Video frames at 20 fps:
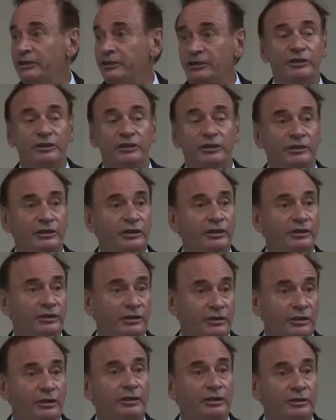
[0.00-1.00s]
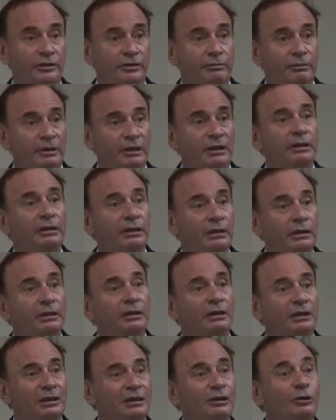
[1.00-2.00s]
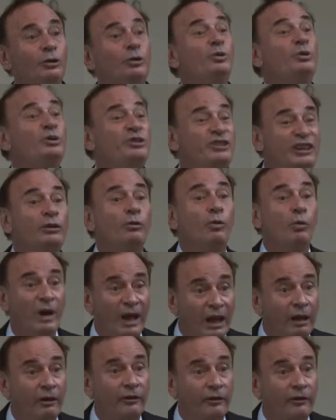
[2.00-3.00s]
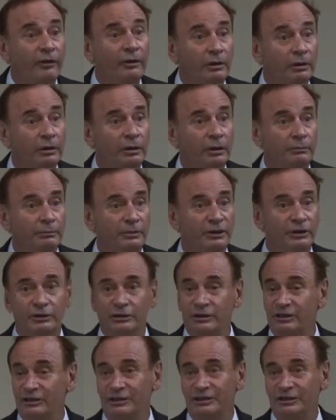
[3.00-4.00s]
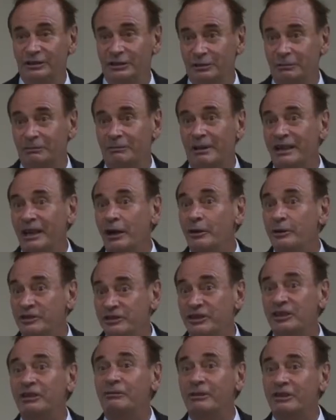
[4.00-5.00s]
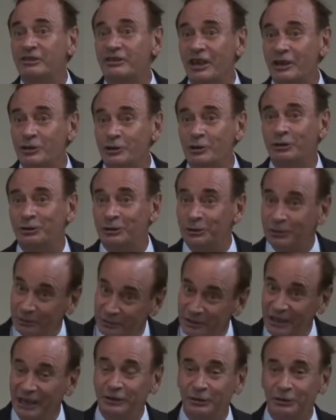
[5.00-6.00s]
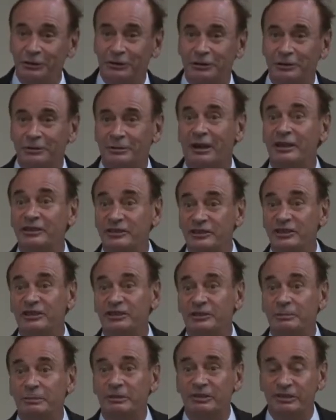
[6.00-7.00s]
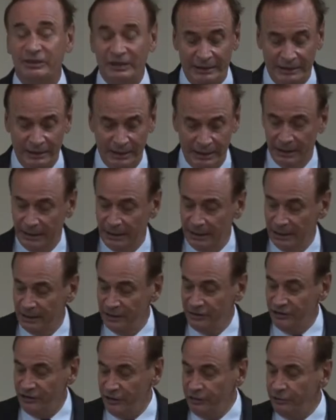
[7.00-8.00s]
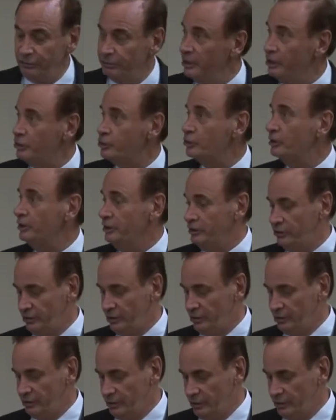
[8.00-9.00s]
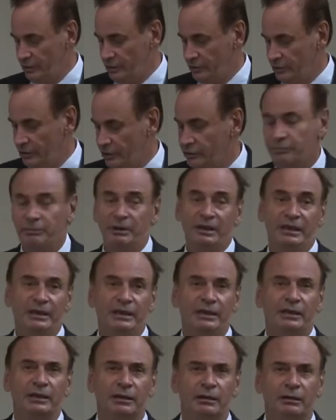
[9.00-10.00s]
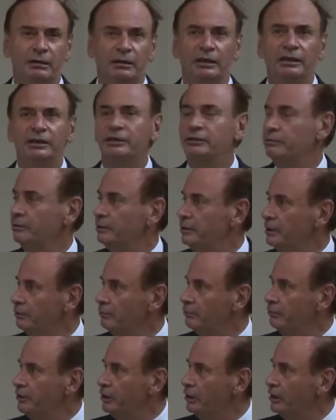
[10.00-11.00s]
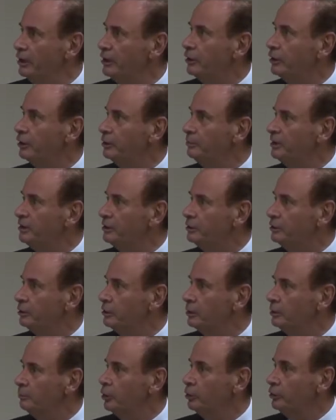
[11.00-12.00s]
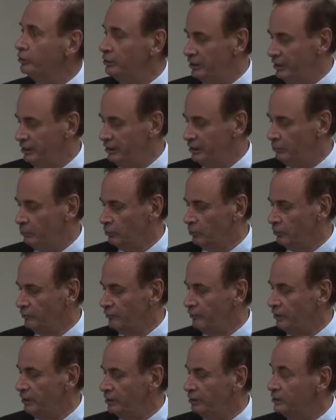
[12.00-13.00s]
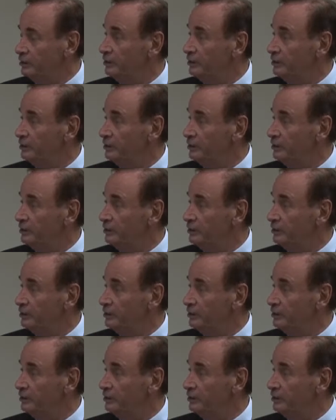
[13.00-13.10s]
is really losing wealth because right now it's in recession. So then you subtract 6%. Situation is really, in real economic term, untenable and very